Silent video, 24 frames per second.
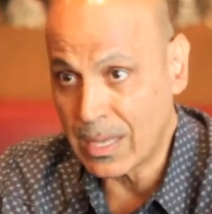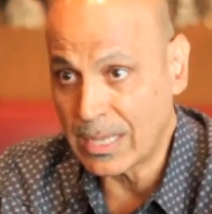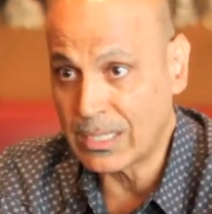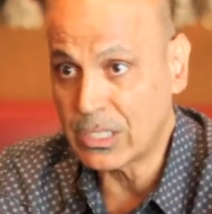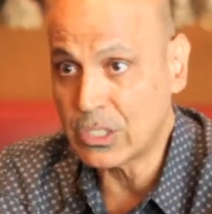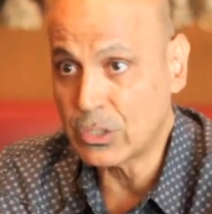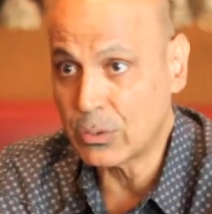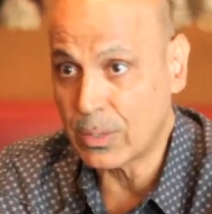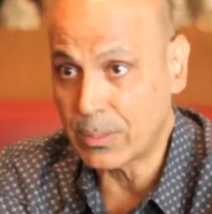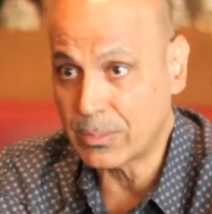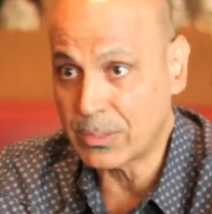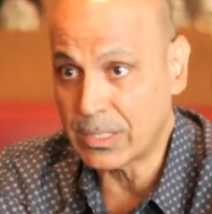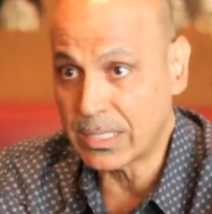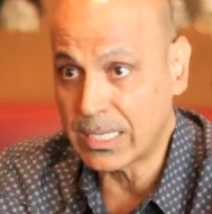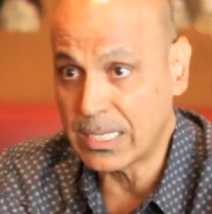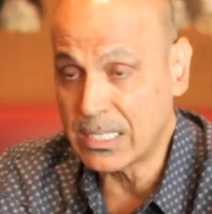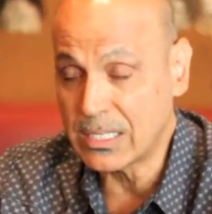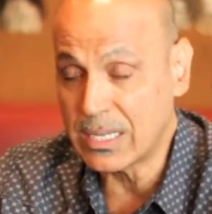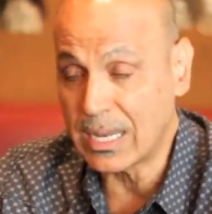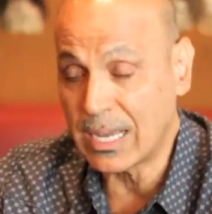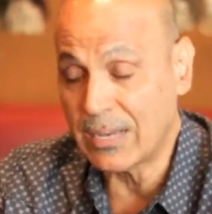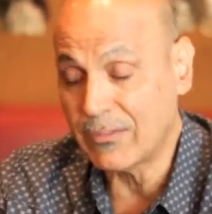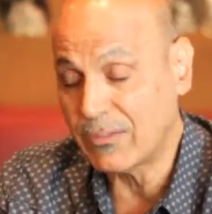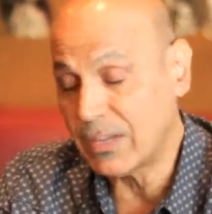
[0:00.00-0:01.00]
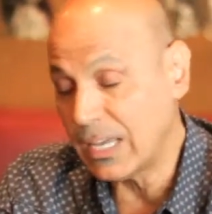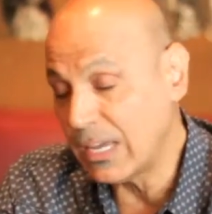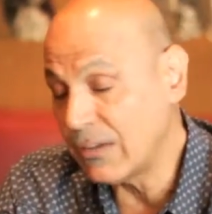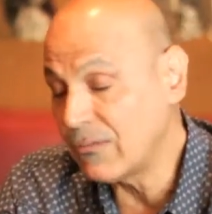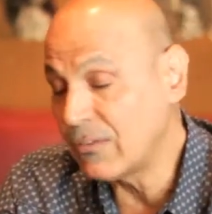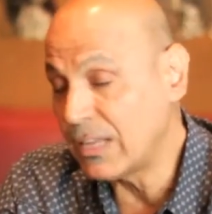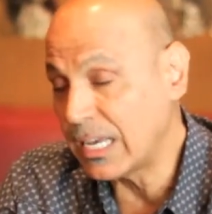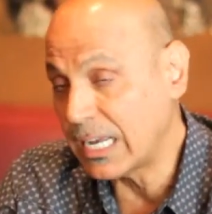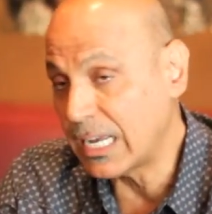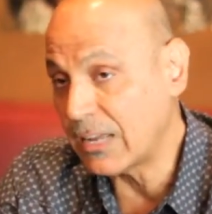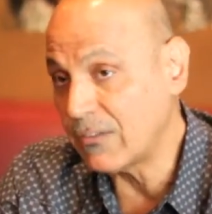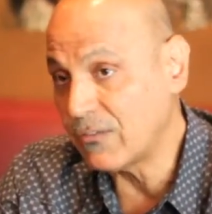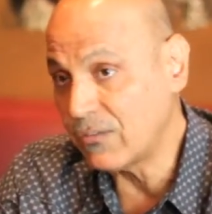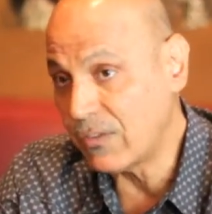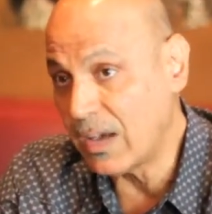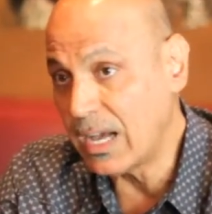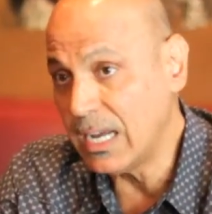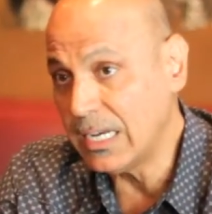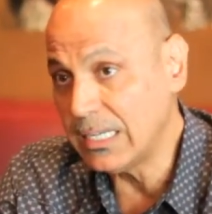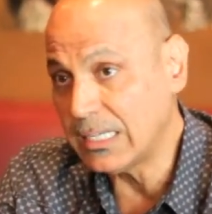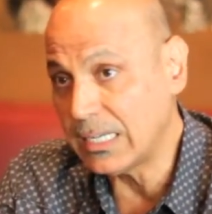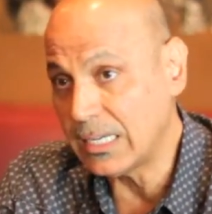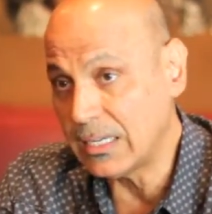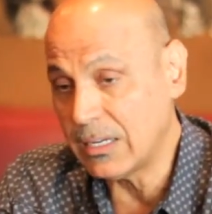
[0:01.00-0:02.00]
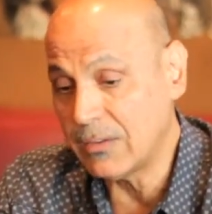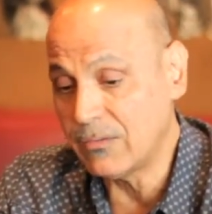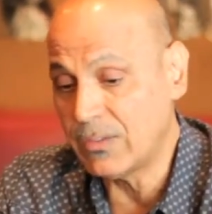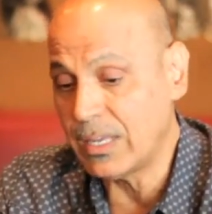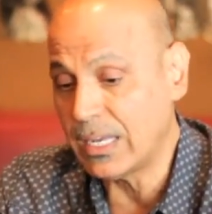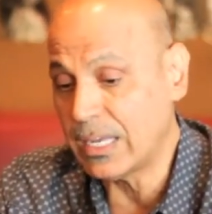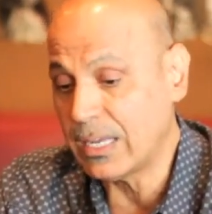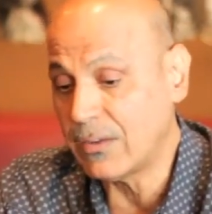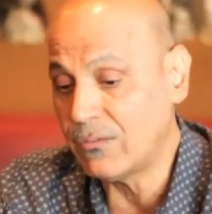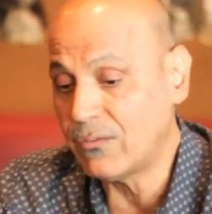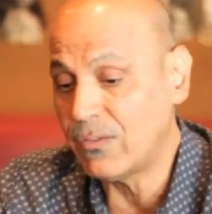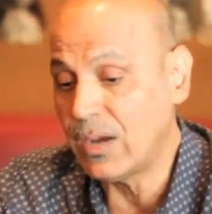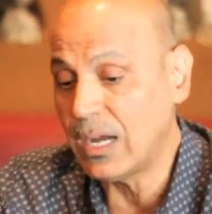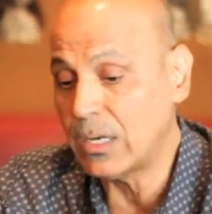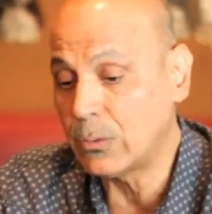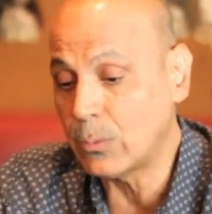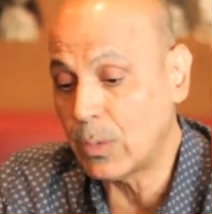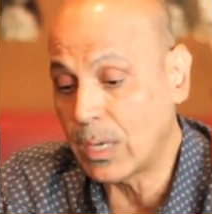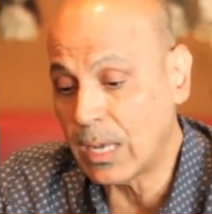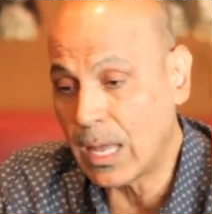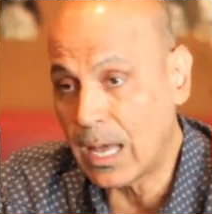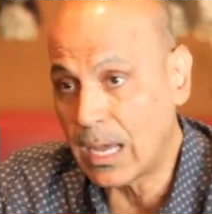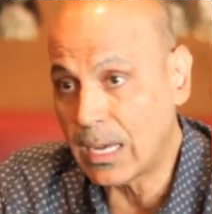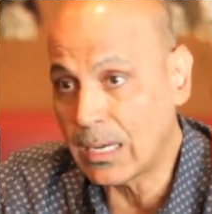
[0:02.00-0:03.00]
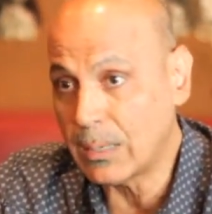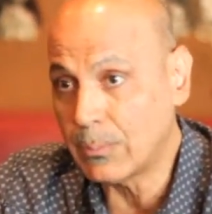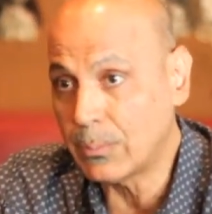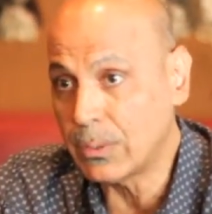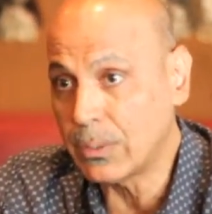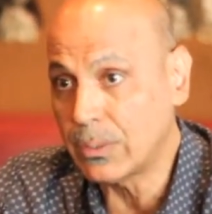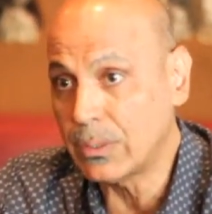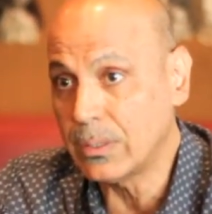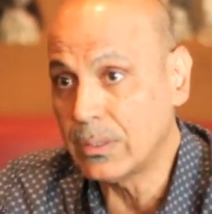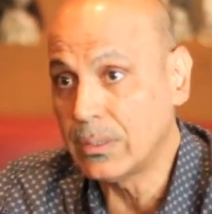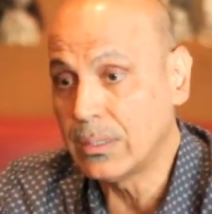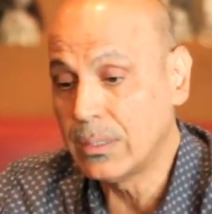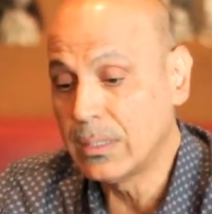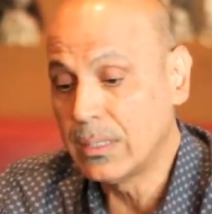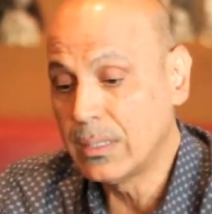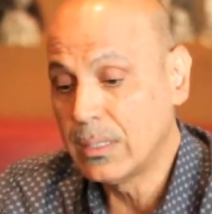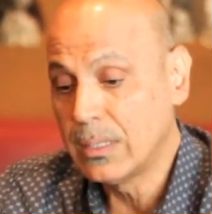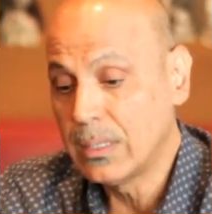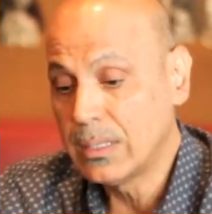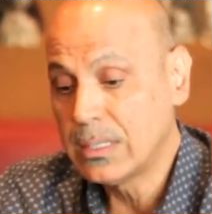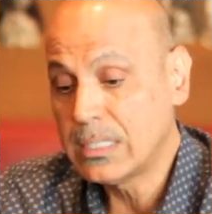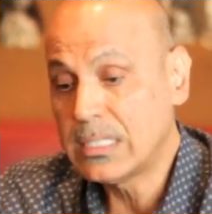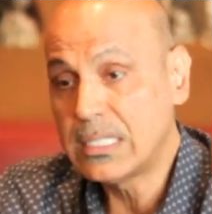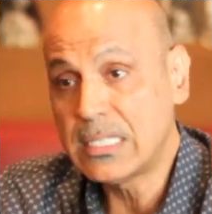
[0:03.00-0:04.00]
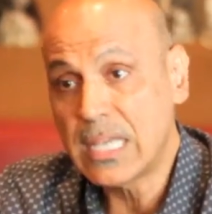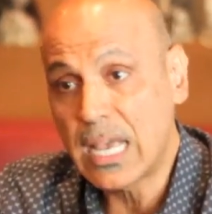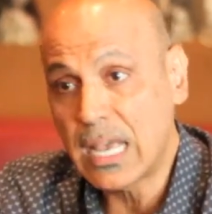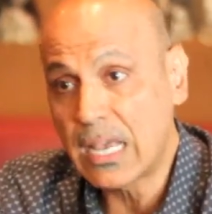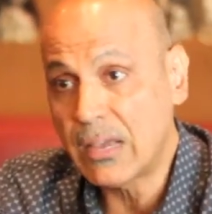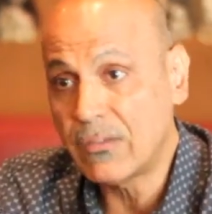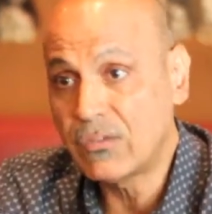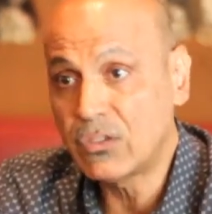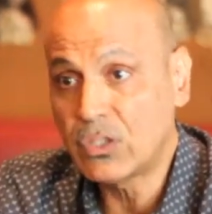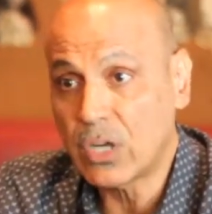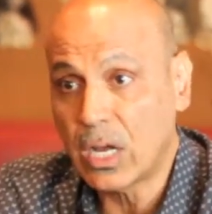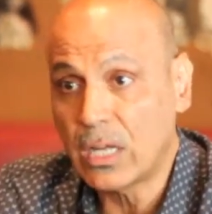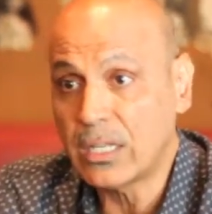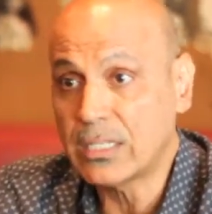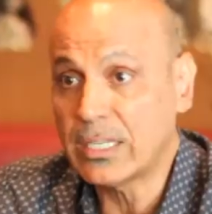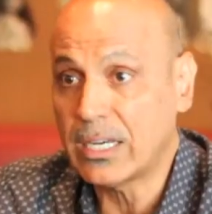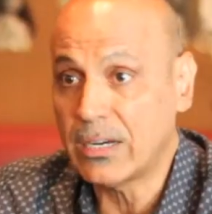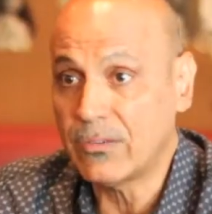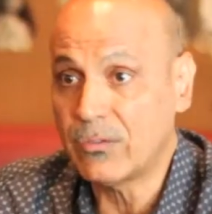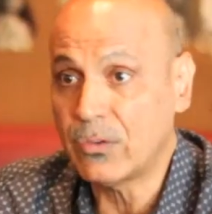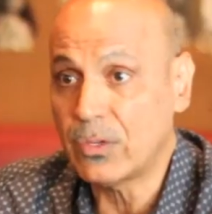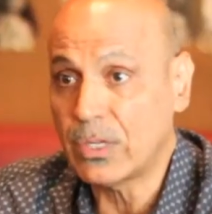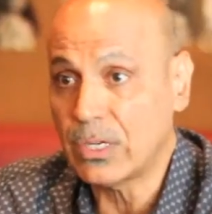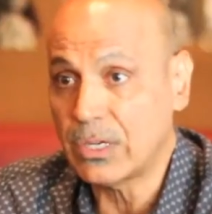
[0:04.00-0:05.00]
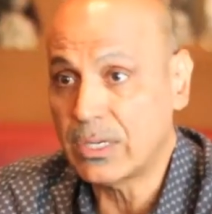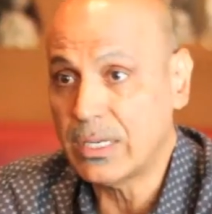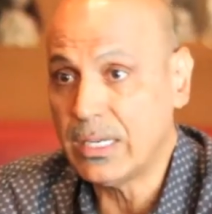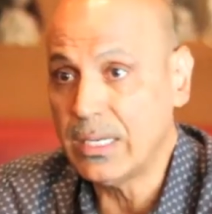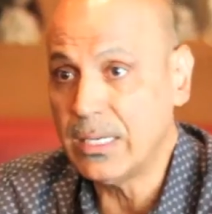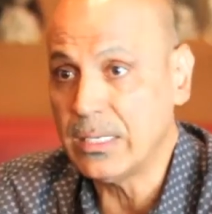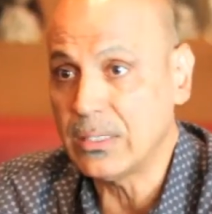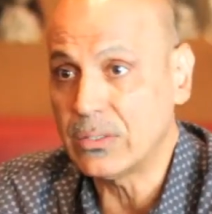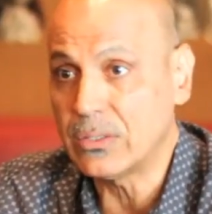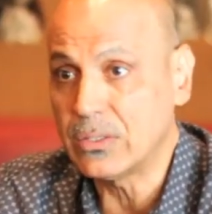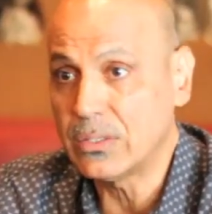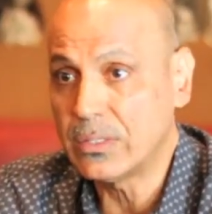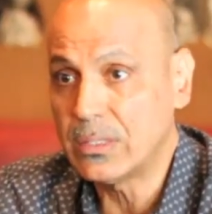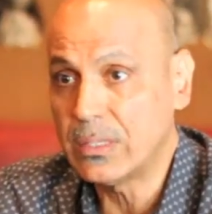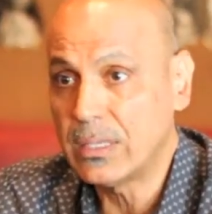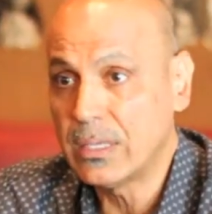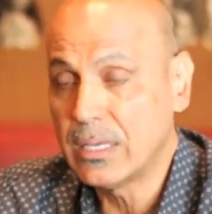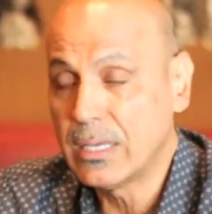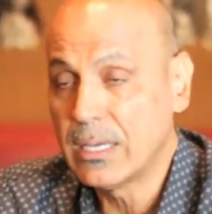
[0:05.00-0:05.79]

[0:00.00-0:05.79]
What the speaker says: disrupts the kid's life if they can find it, if they can find reliable, safe childcare for their kids.